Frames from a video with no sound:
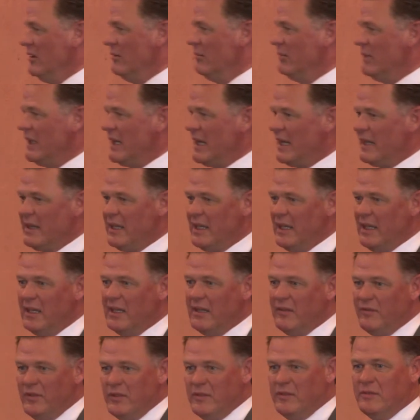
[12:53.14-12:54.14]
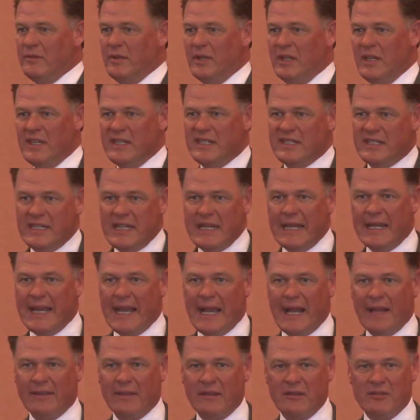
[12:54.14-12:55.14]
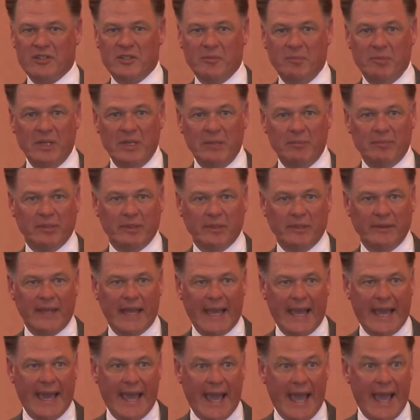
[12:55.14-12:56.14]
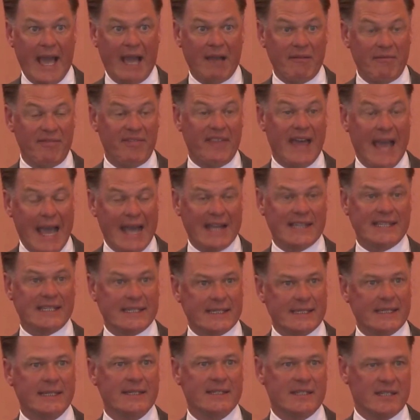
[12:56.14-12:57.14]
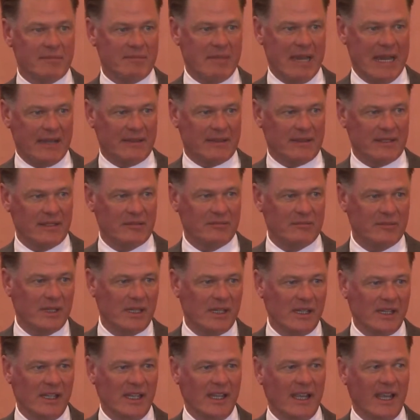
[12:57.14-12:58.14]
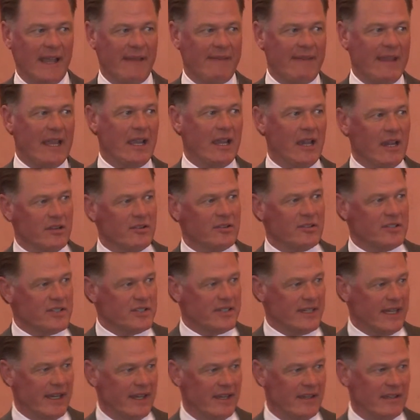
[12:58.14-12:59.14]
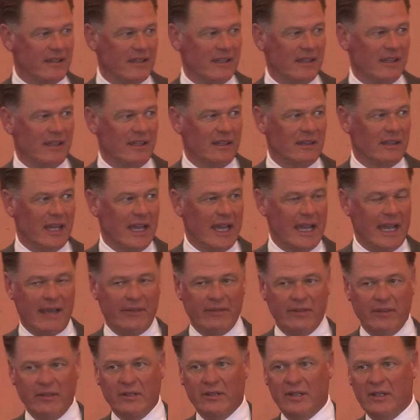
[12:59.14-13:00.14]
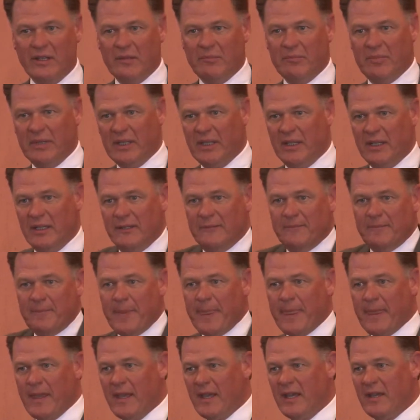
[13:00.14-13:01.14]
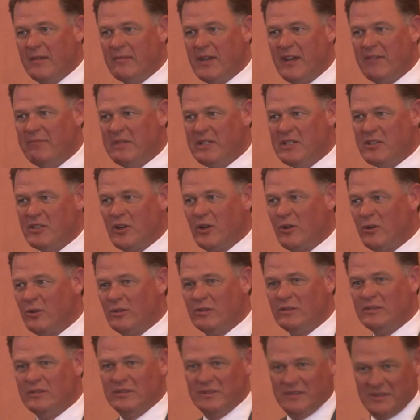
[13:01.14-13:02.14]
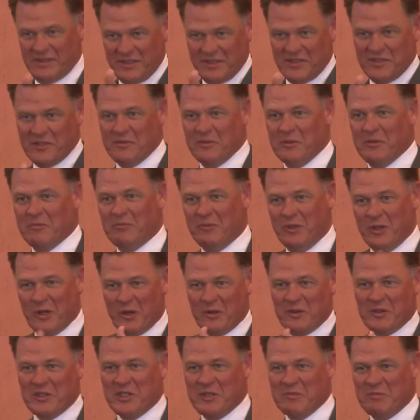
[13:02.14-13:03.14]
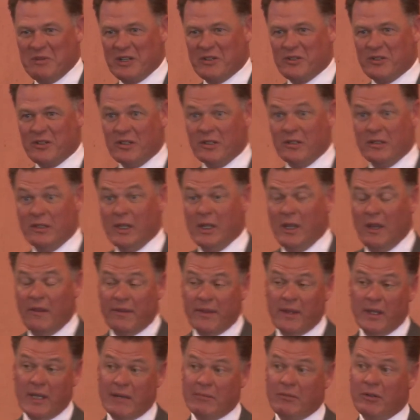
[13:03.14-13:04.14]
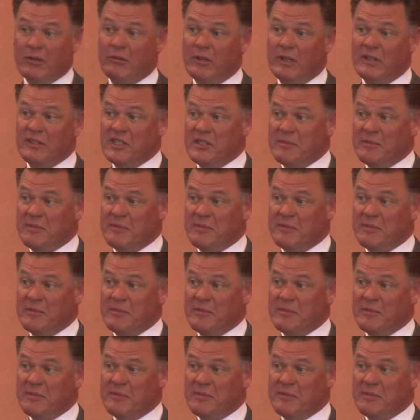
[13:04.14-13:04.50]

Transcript: But I think if you seek out those people that have that sense about them, and they understand that they're going to be, I've been told this to be true, the number one